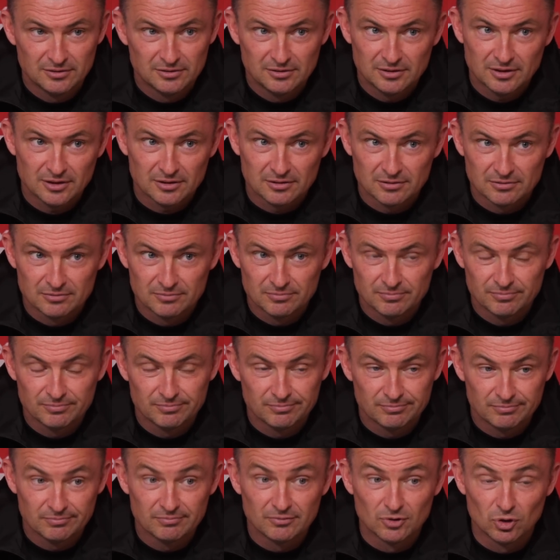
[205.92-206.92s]
Yeah,
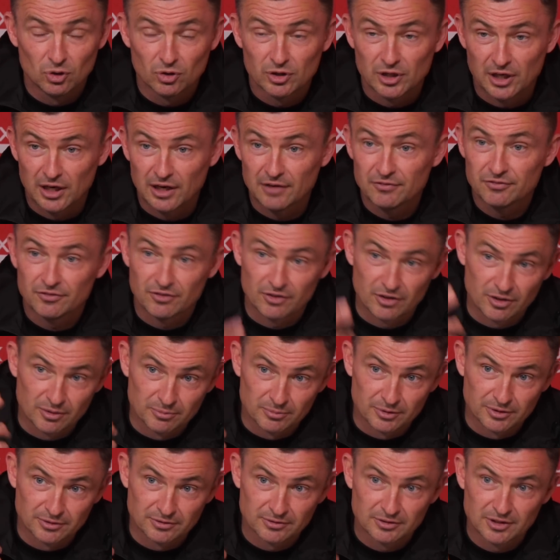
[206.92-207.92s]
looking after
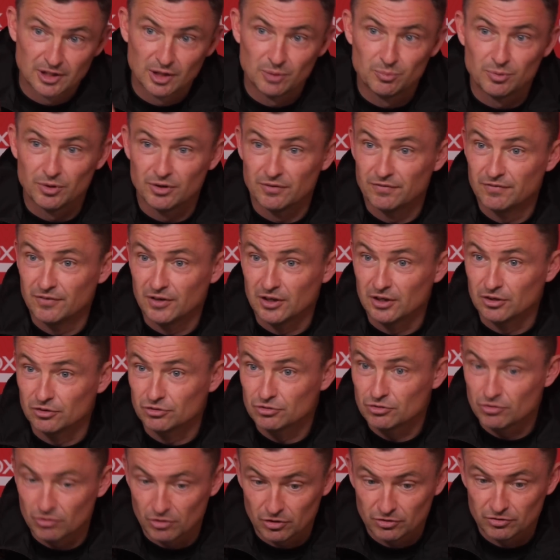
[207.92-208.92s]
them and keeping the
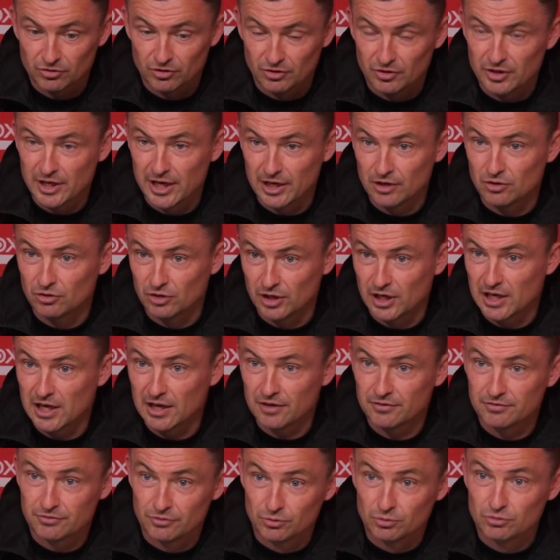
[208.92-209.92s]
fingers crossed that they're going to
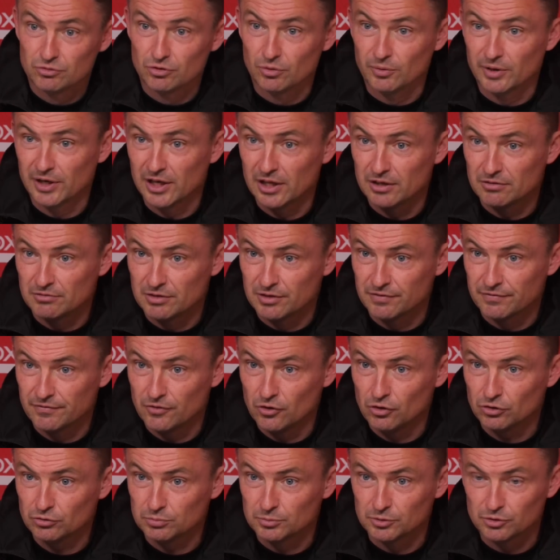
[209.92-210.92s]
get through till we get the
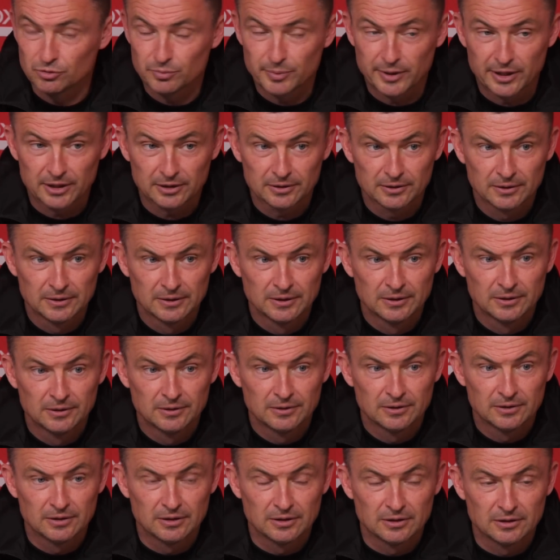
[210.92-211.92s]
reinforcements back.
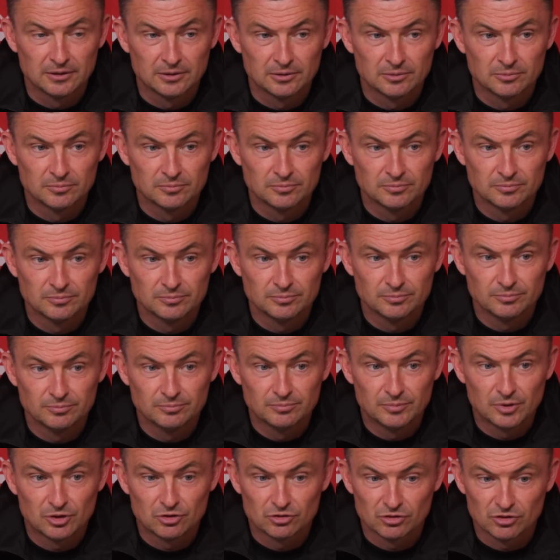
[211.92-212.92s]

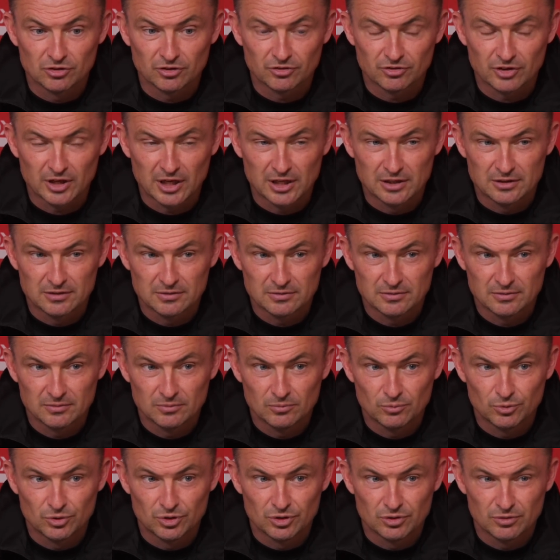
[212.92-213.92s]
Because as I said,
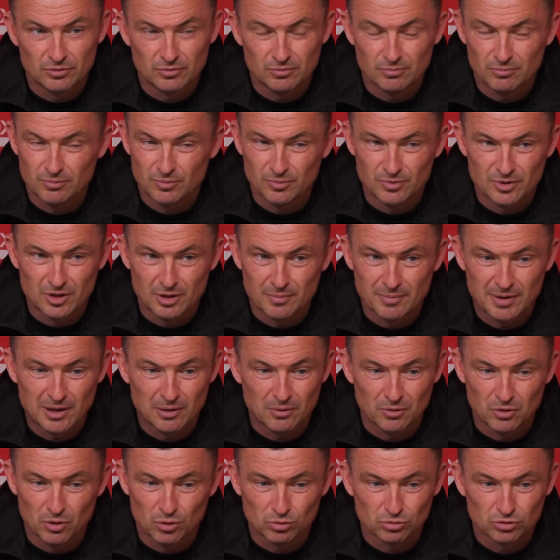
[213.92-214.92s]
with the
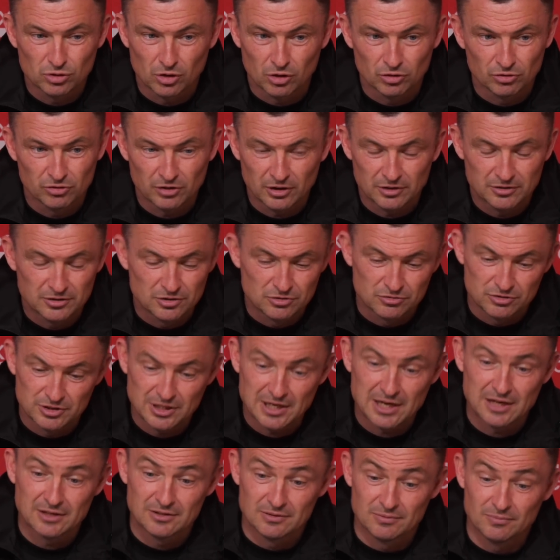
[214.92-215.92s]
amount of those contact injuries
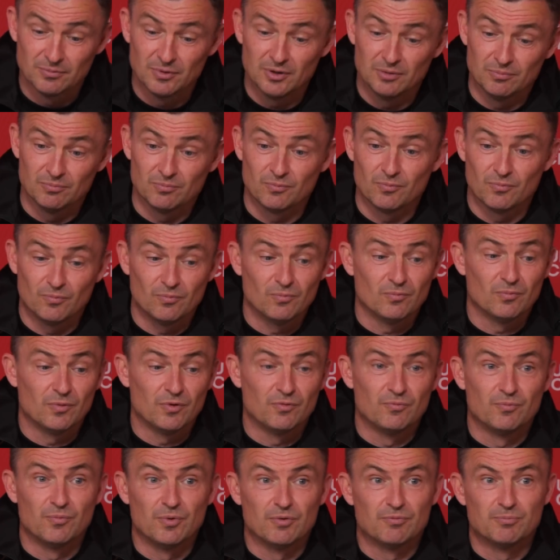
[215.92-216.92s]
you had, and
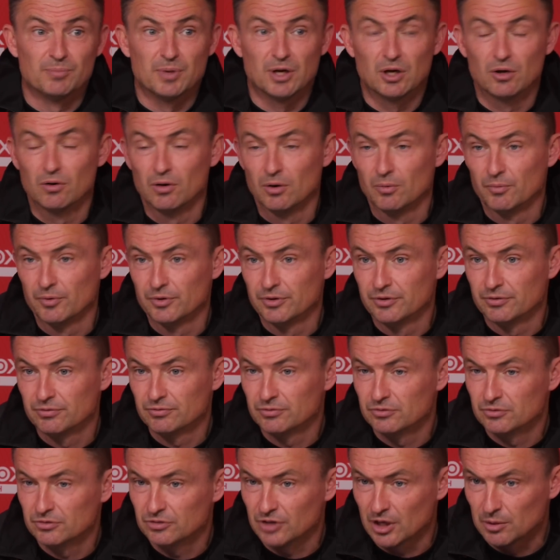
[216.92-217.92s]
we've been going with
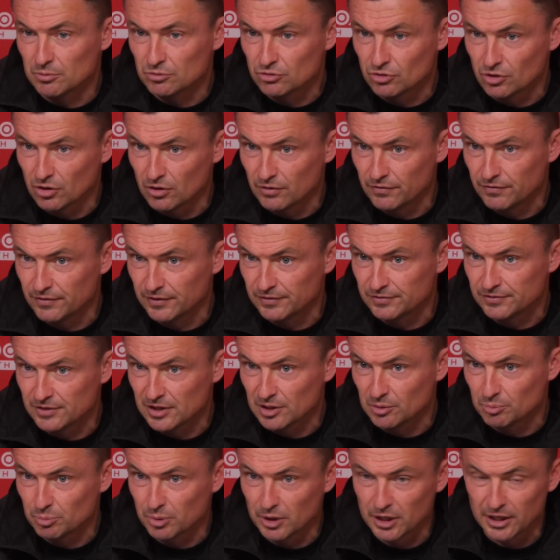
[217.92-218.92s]
the same sort of
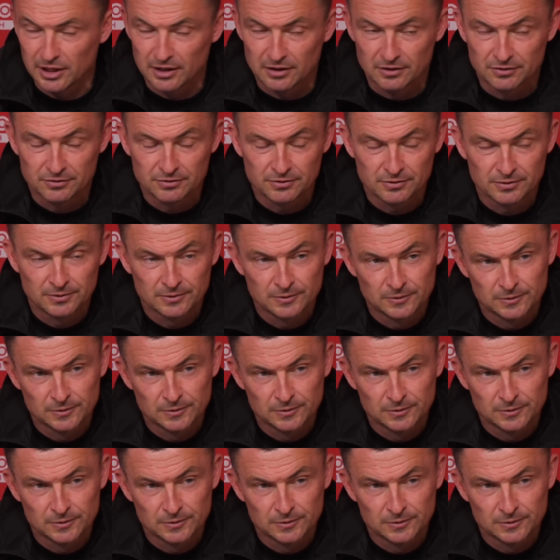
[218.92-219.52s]
15 players.